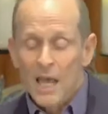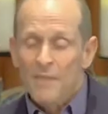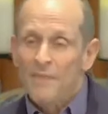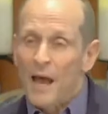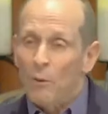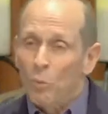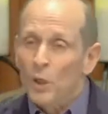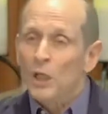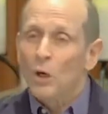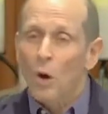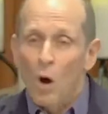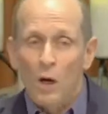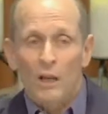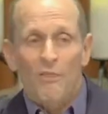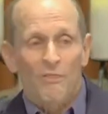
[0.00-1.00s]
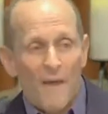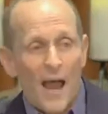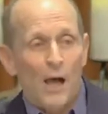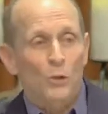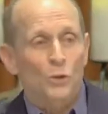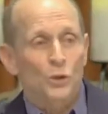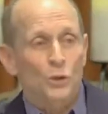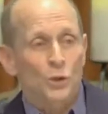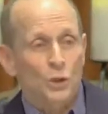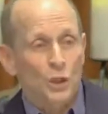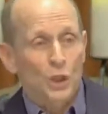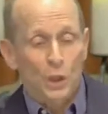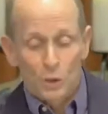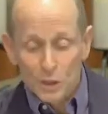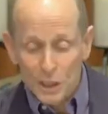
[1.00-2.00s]
that we are on a
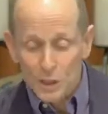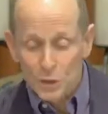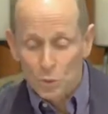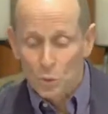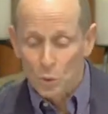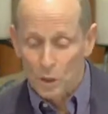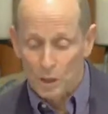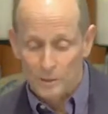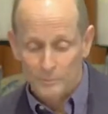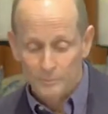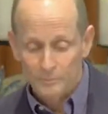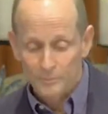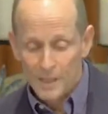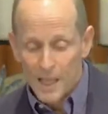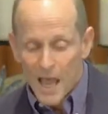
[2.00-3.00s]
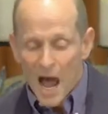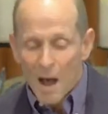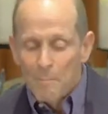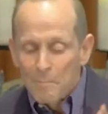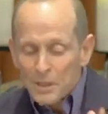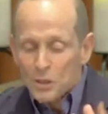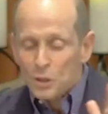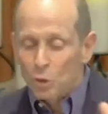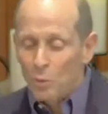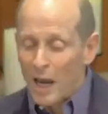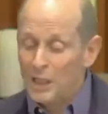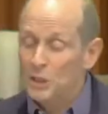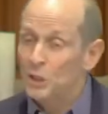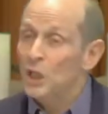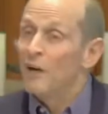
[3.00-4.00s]
1,000-year detour, a
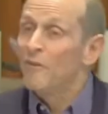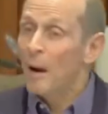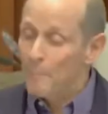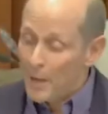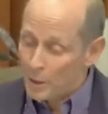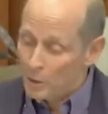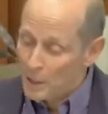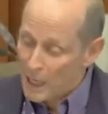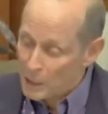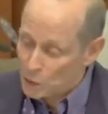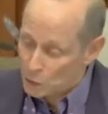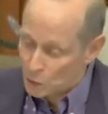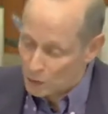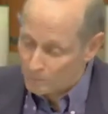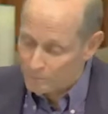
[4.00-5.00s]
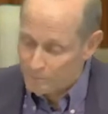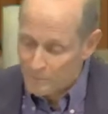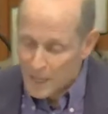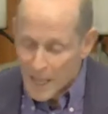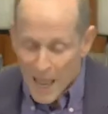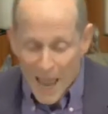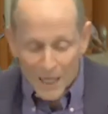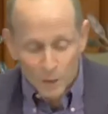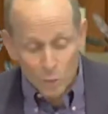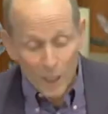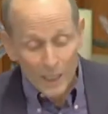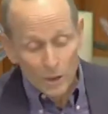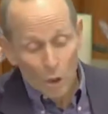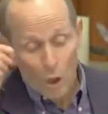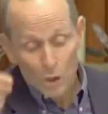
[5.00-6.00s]
misdirection of our better nature. At
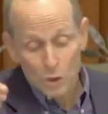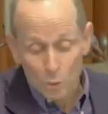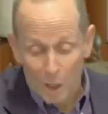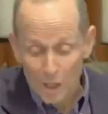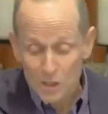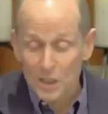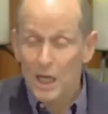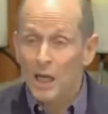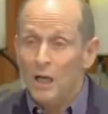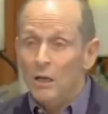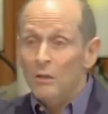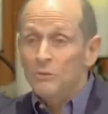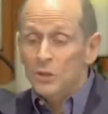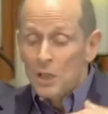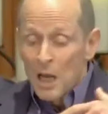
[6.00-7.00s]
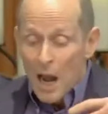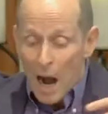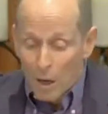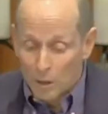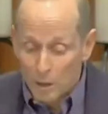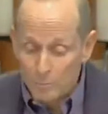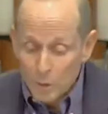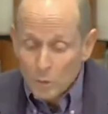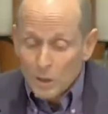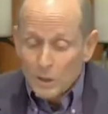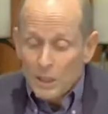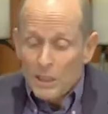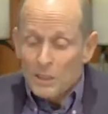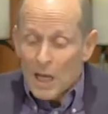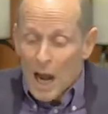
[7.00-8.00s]
great cost to ourselves, our
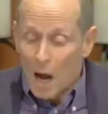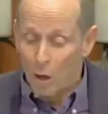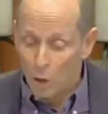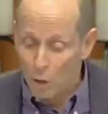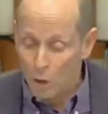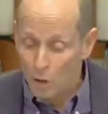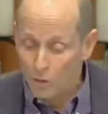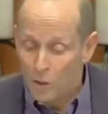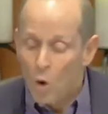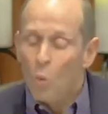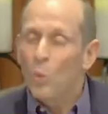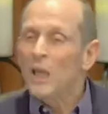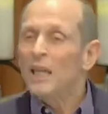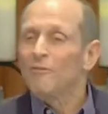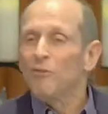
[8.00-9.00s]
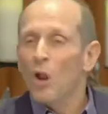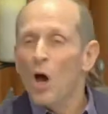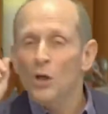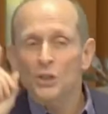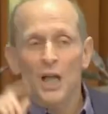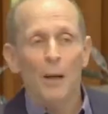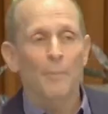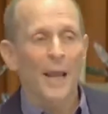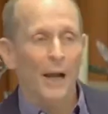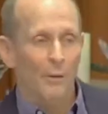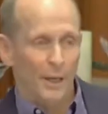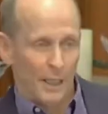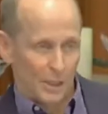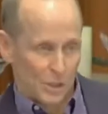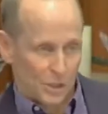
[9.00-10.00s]
communities, our earth, we have lost our
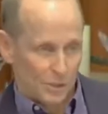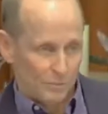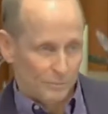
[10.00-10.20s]
bearings.